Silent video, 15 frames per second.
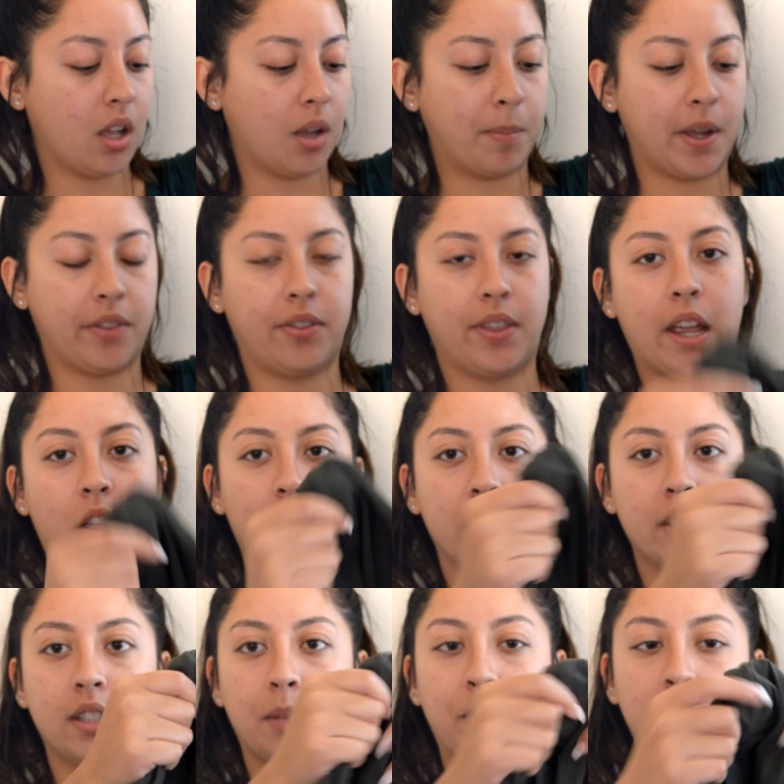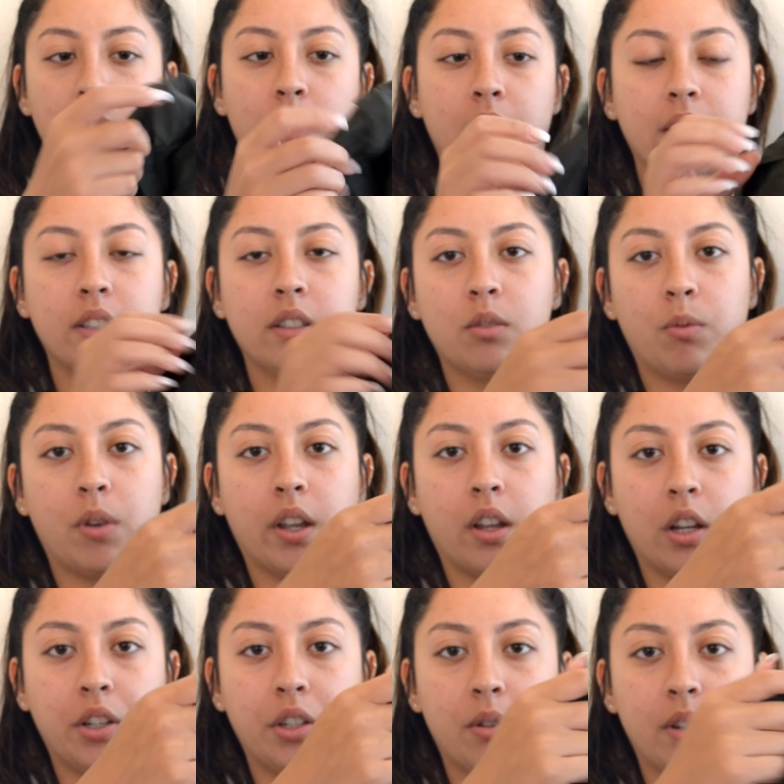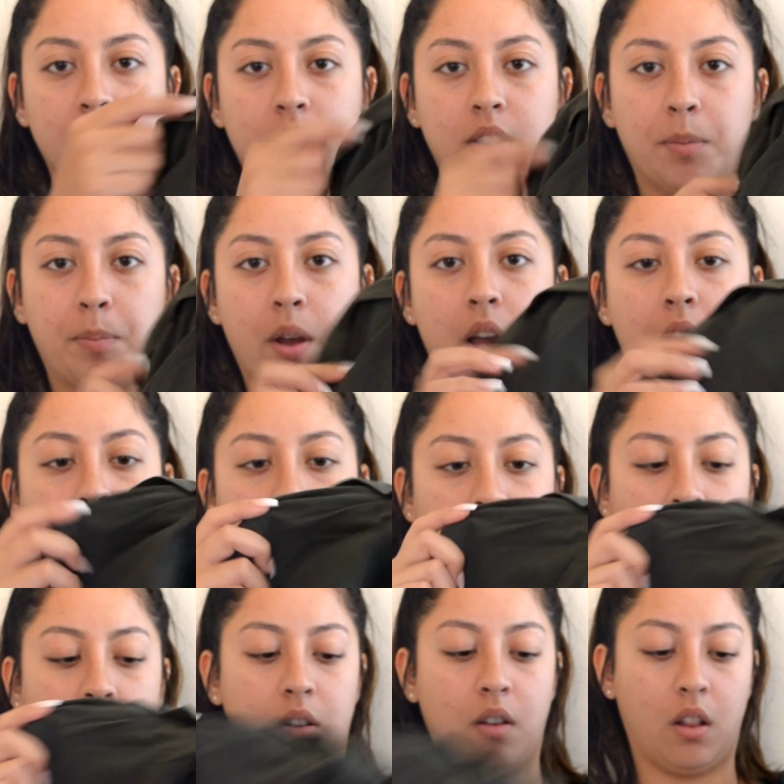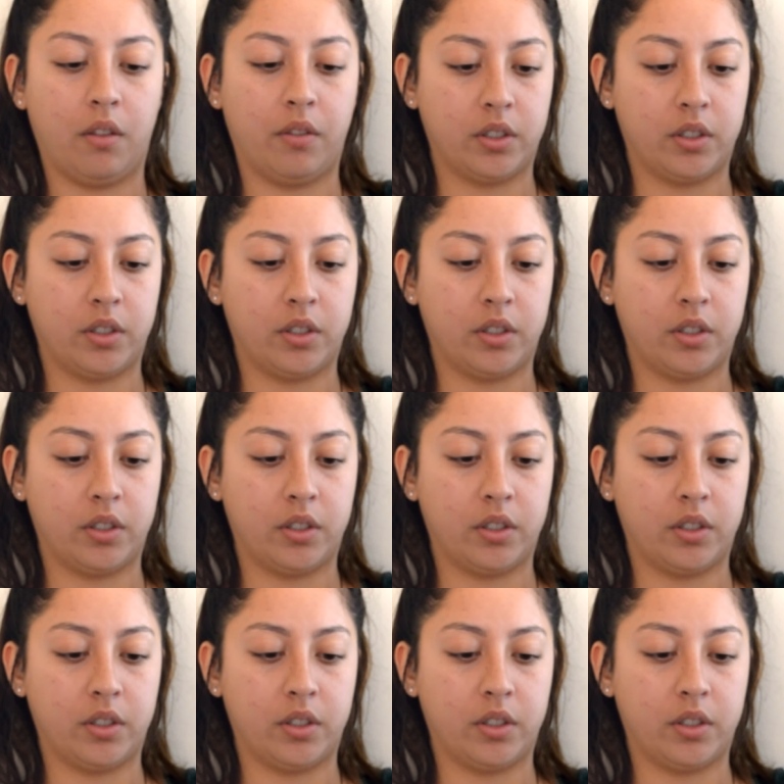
But they are the zippy ones where you can zip off and then all of